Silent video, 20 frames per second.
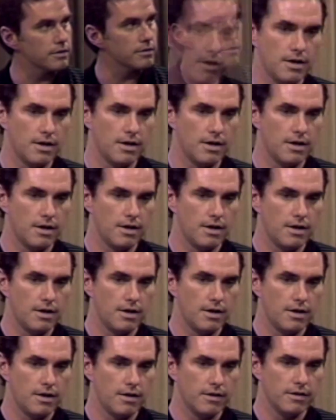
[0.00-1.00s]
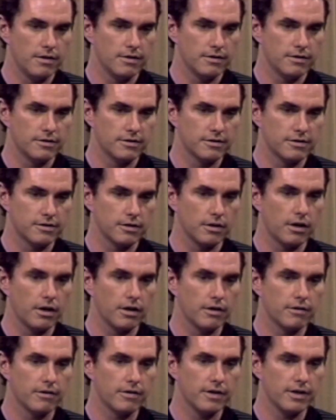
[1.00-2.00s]
It's a
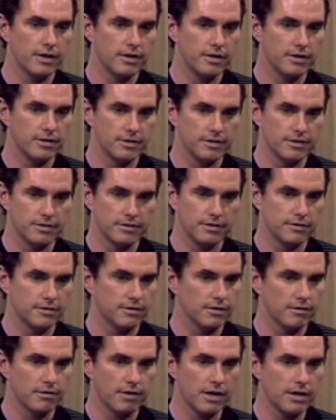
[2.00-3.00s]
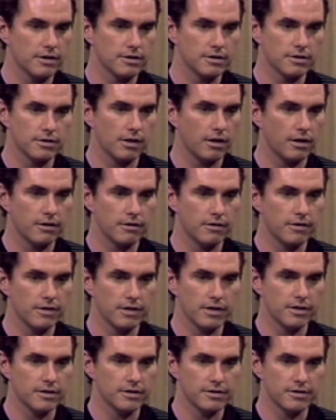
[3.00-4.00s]
slaughter of the innocents. It's the greatest slaughter of
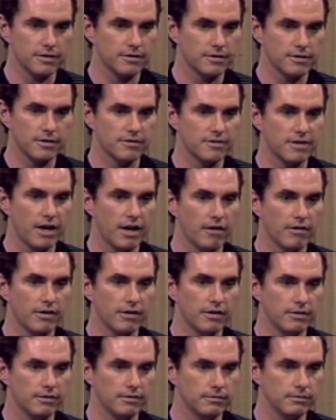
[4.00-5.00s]
the innocents since Herod.